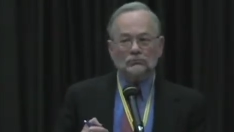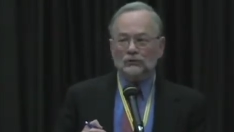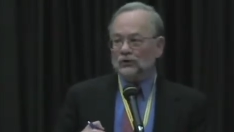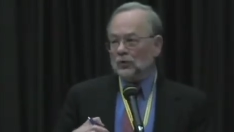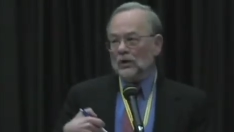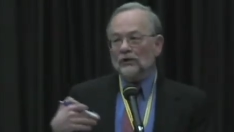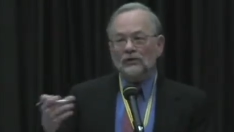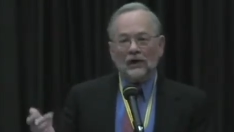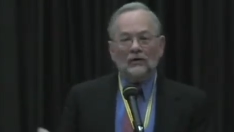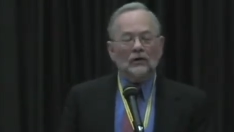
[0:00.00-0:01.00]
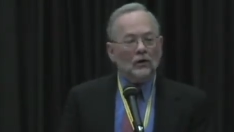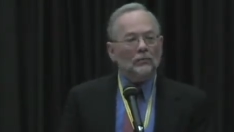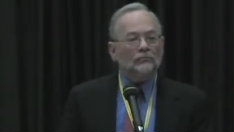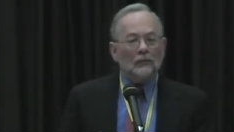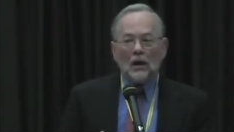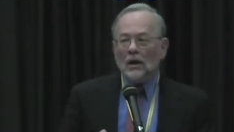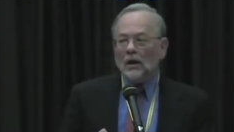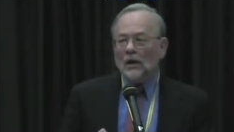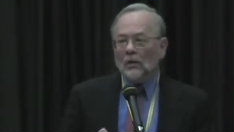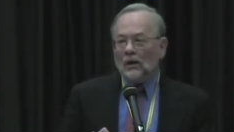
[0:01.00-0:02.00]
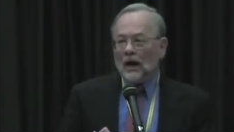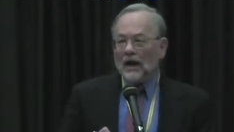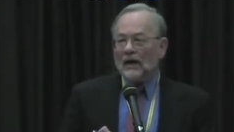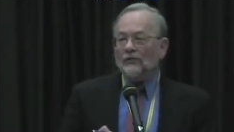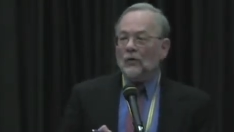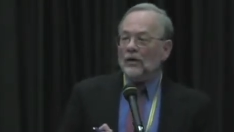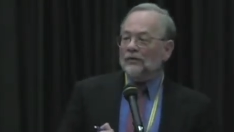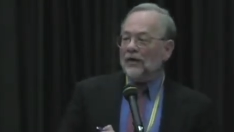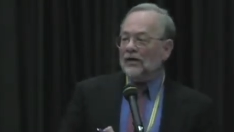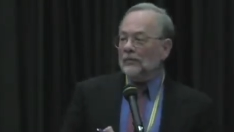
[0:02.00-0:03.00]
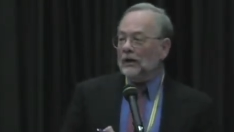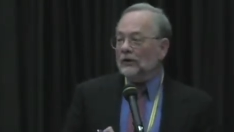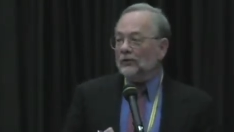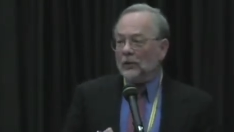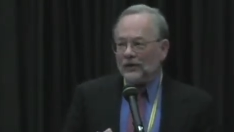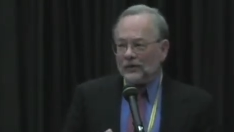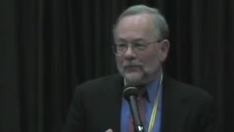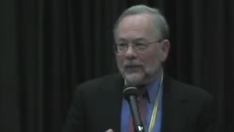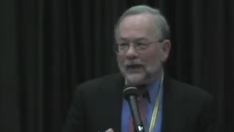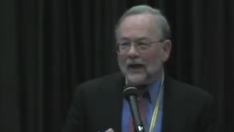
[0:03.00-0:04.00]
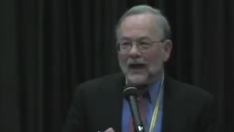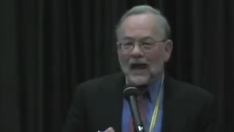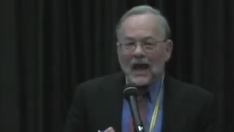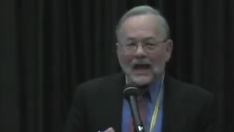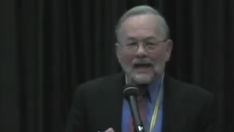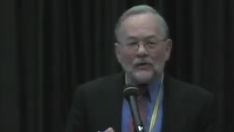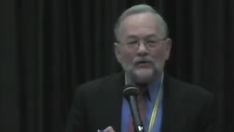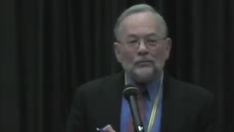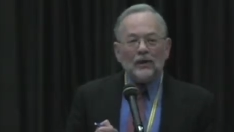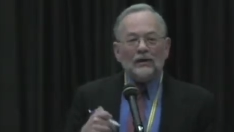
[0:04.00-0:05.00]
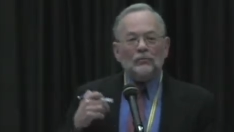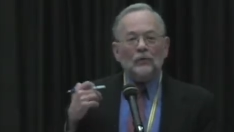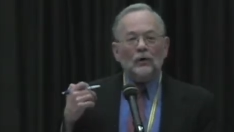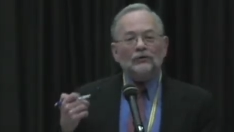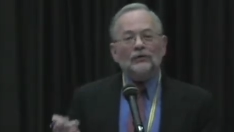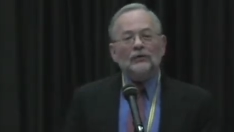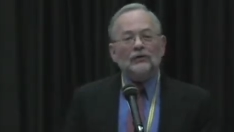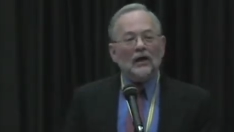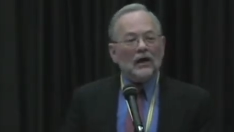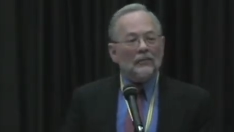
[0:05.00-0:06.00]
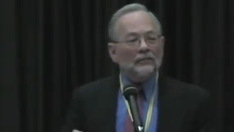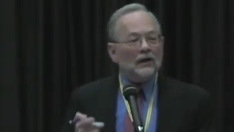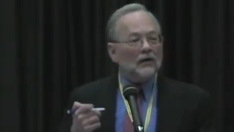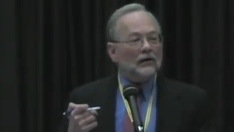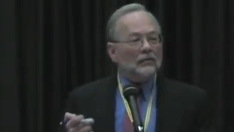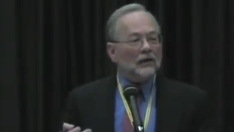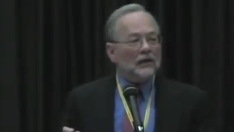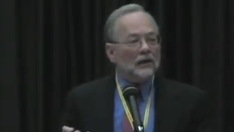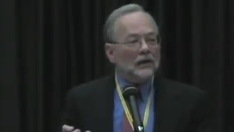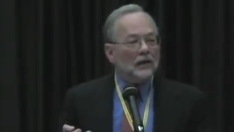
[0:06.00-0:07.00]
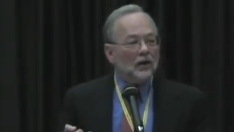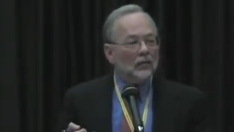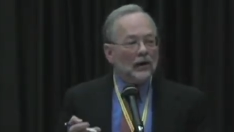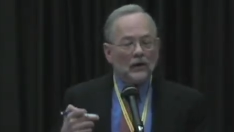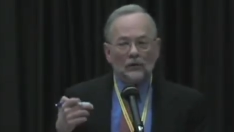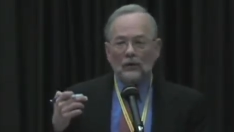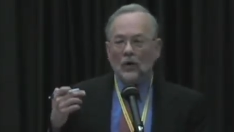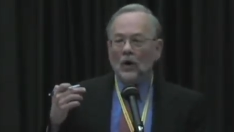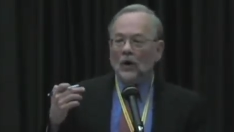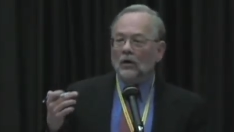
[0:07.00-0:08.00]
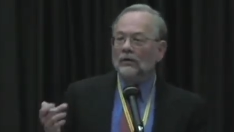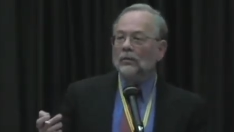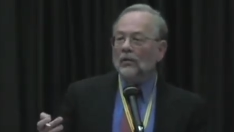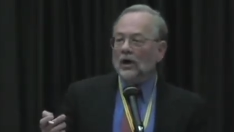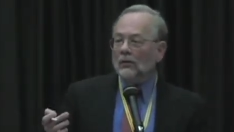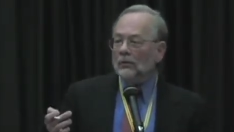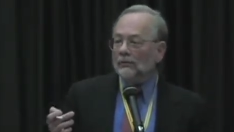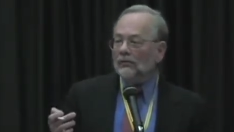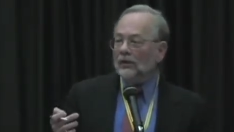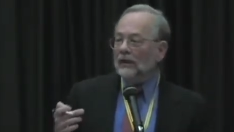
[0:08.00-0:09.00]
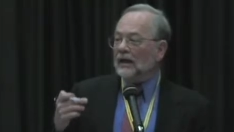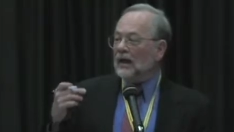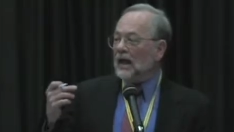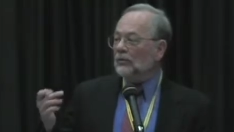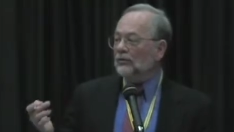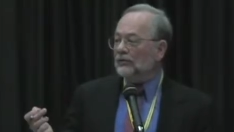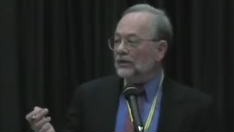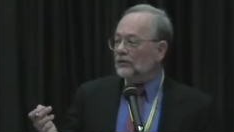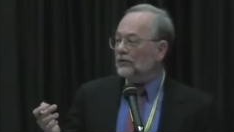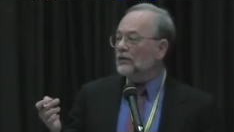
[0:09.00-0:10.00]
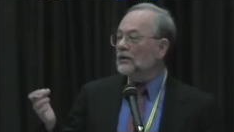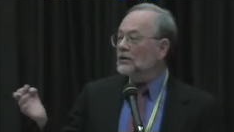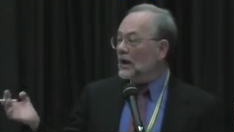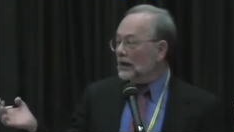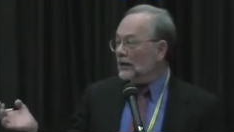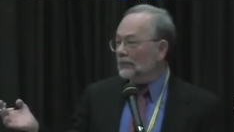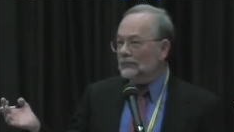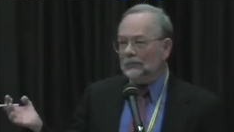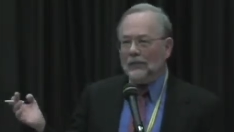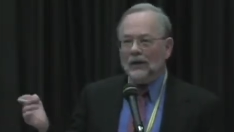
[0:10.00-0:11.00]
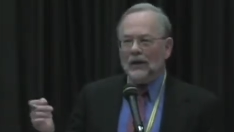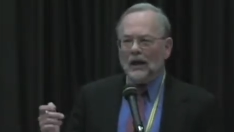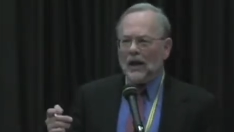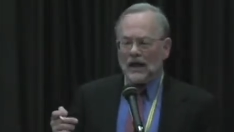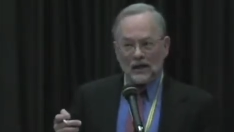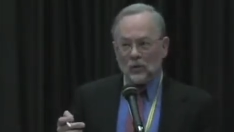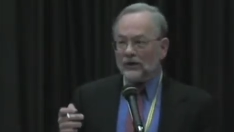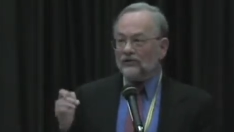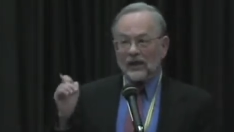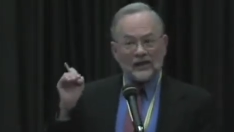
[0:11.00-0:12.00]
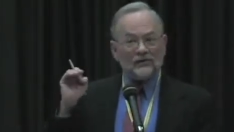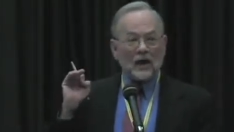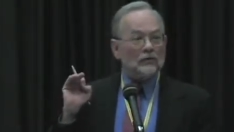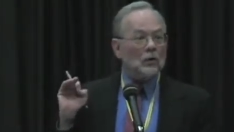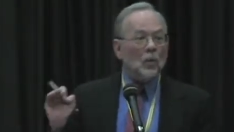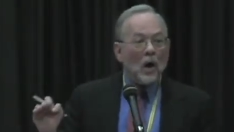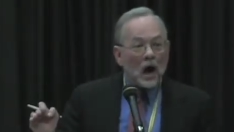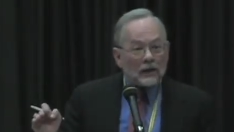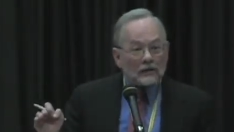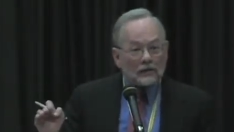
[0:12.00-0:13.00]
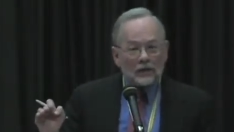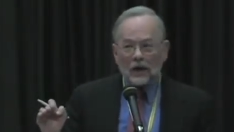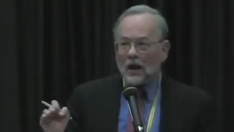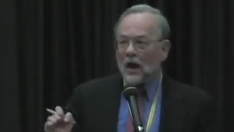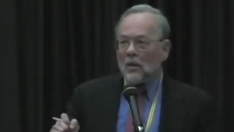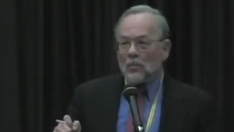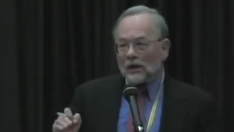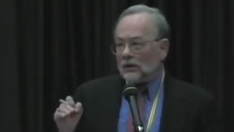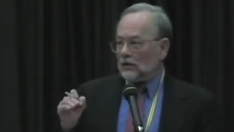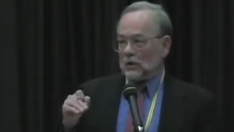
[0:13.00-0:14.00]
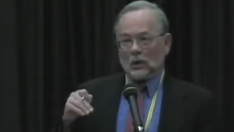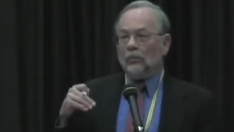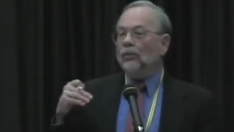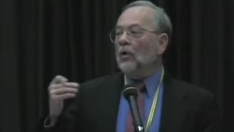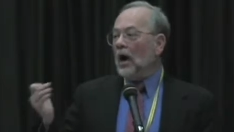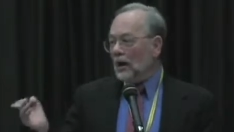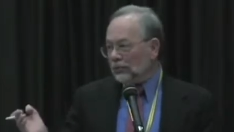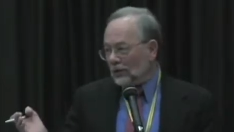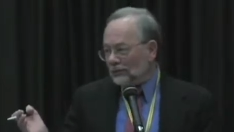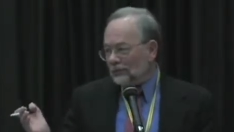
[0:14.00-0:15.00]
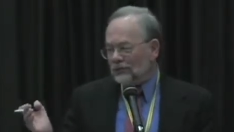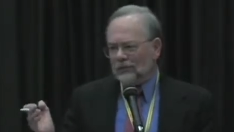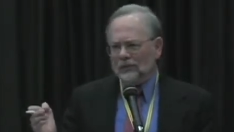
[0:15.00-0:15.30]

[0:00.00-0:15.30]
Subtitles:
Just wanted to say hello." Well, I got 45 minutes with him, and he spent most of the time telling me about all of the problems that they'd had with visas in Jeddah. He wouldn't say exactly what, but there were problems.